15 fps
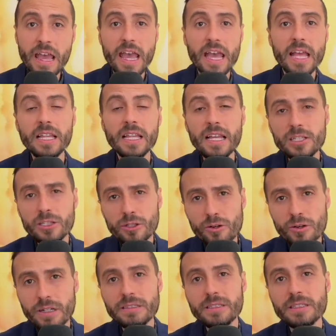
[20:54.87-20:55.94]
and let's
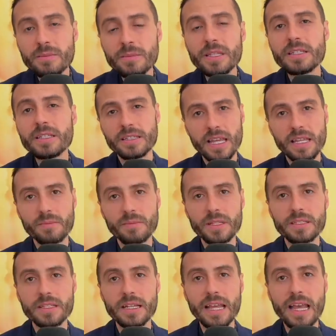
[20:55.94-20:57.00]
look at some of the
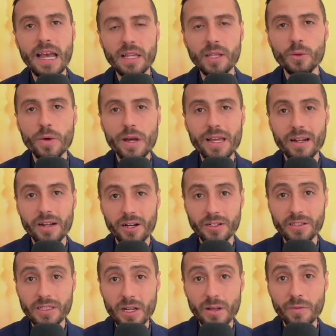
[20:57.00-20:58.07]
statements that Ellen White
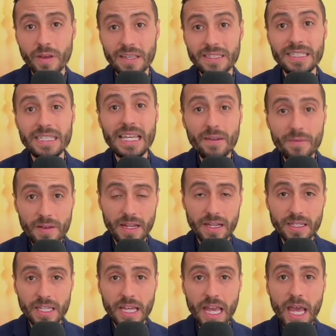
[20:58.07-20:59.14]
herself has given
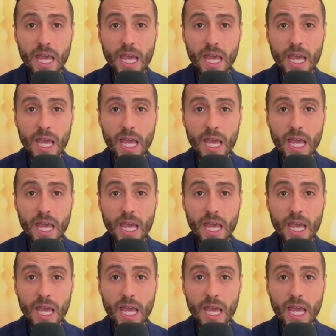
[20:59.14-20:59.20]
us